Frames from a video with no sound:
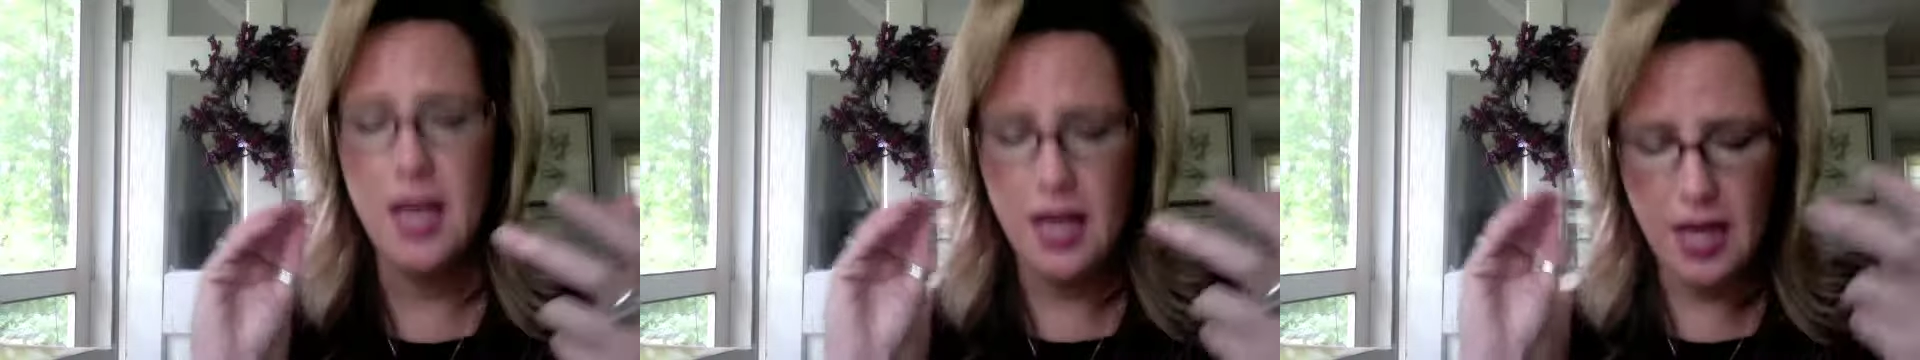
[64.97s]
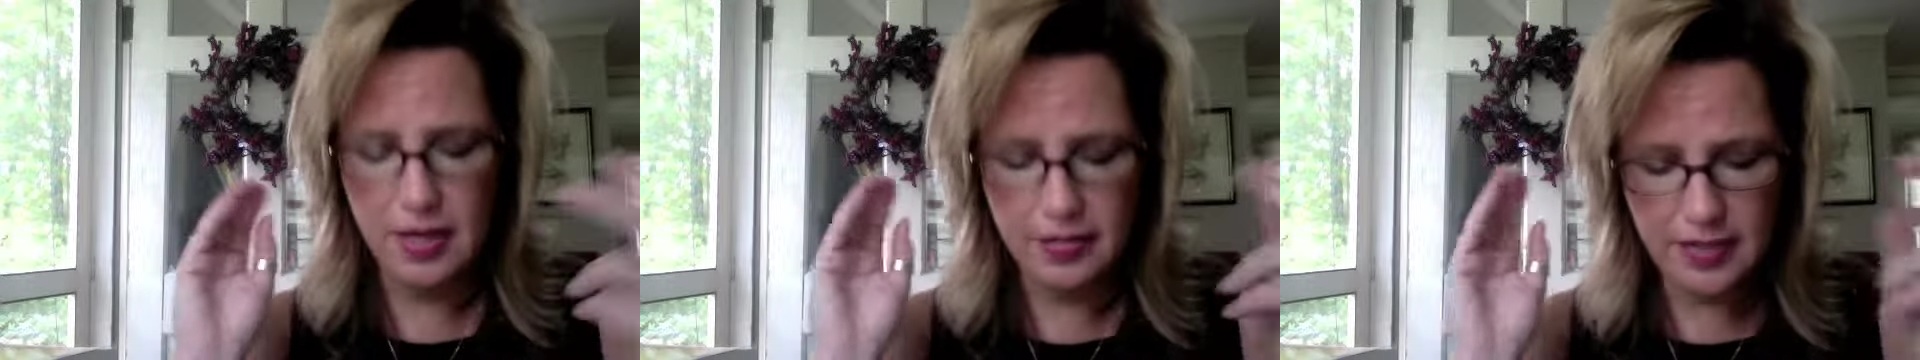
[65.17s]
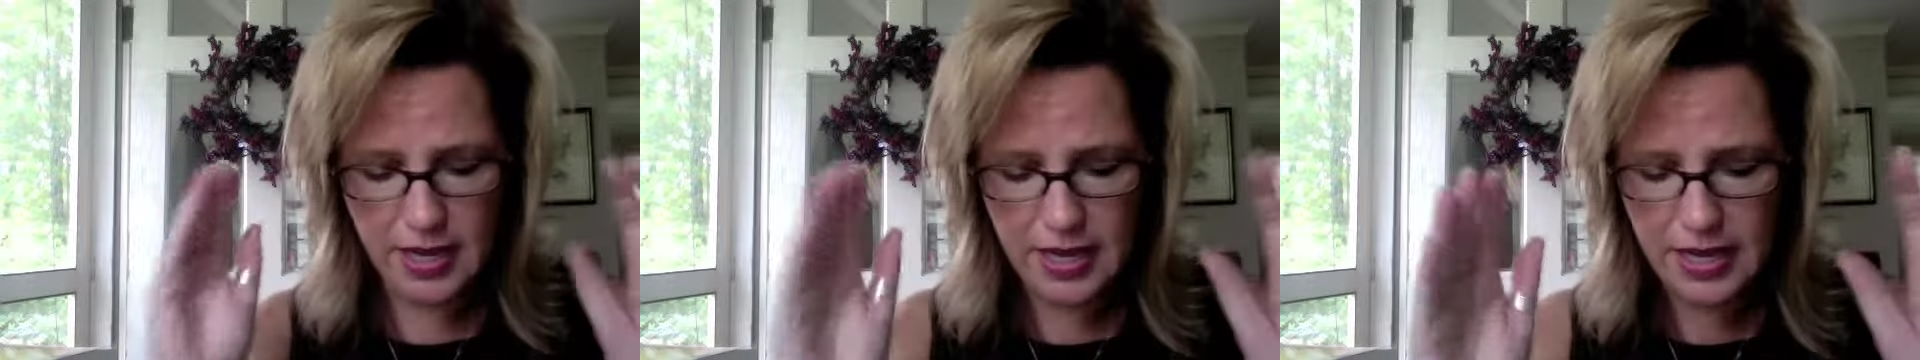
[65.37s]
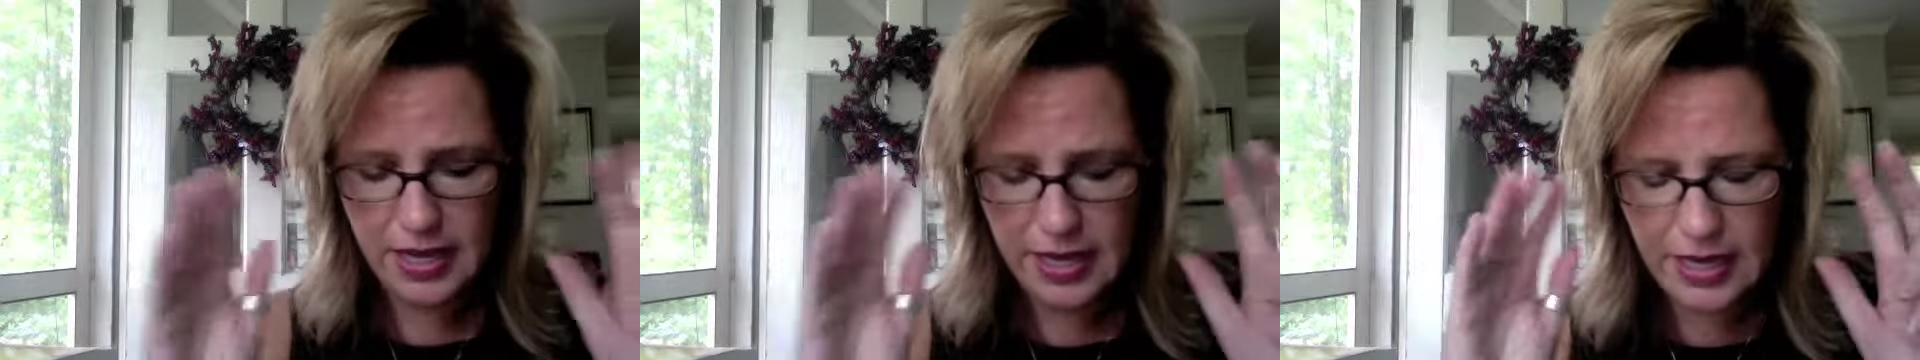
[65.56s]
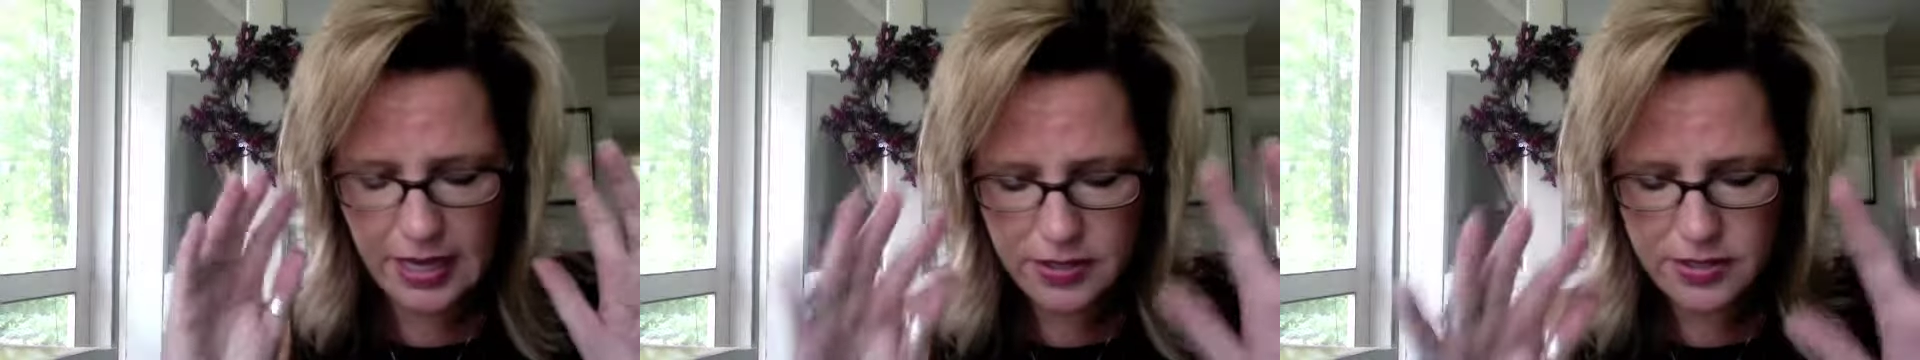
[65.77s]
It
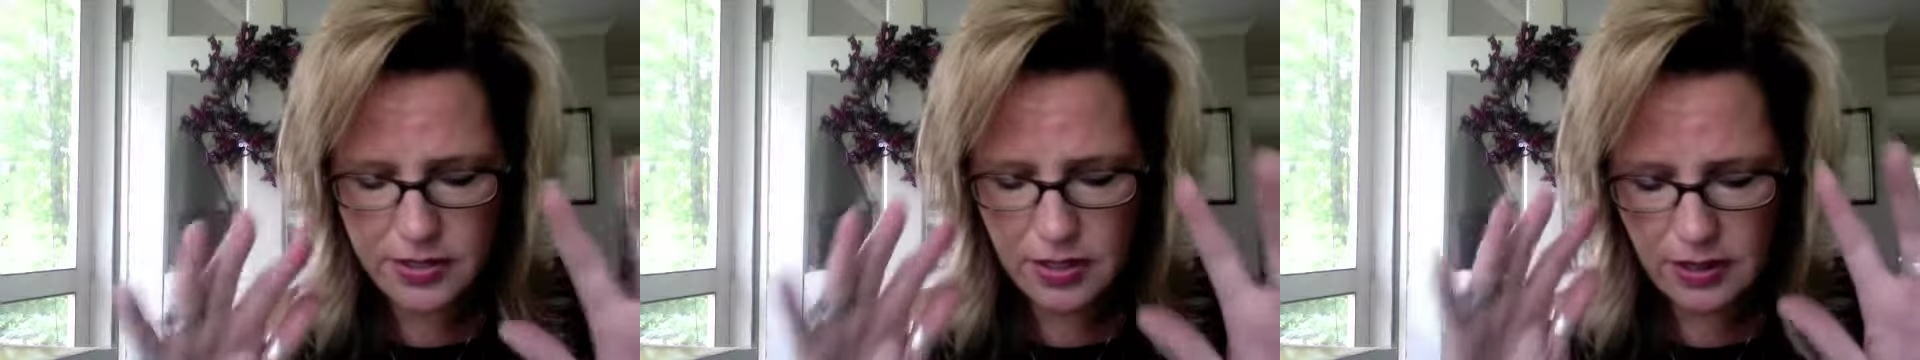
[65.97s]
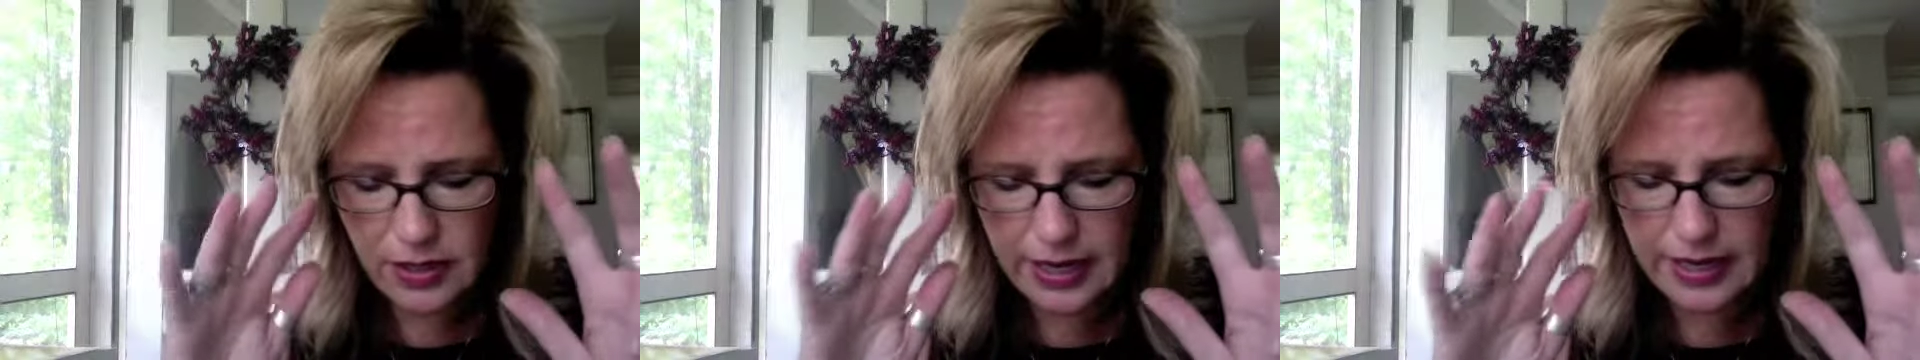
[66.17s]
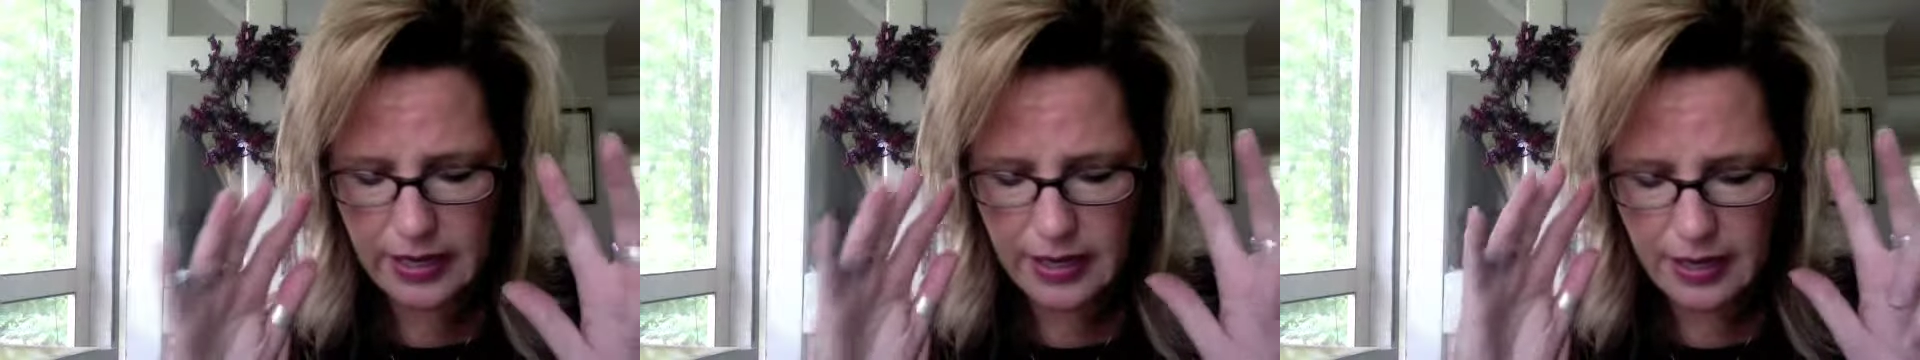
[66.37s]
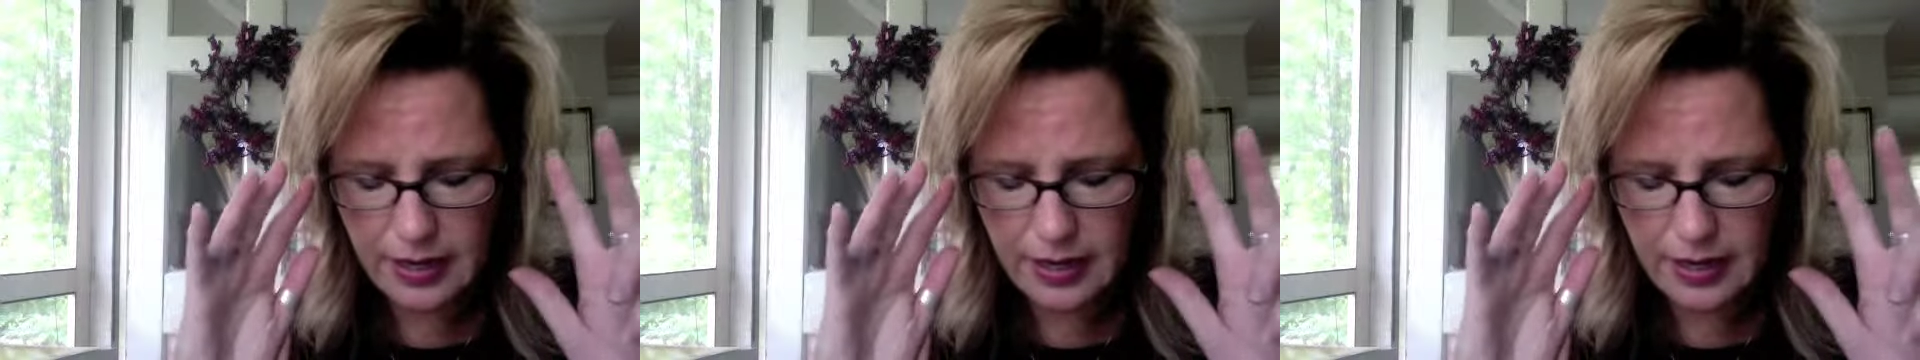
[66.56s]
is like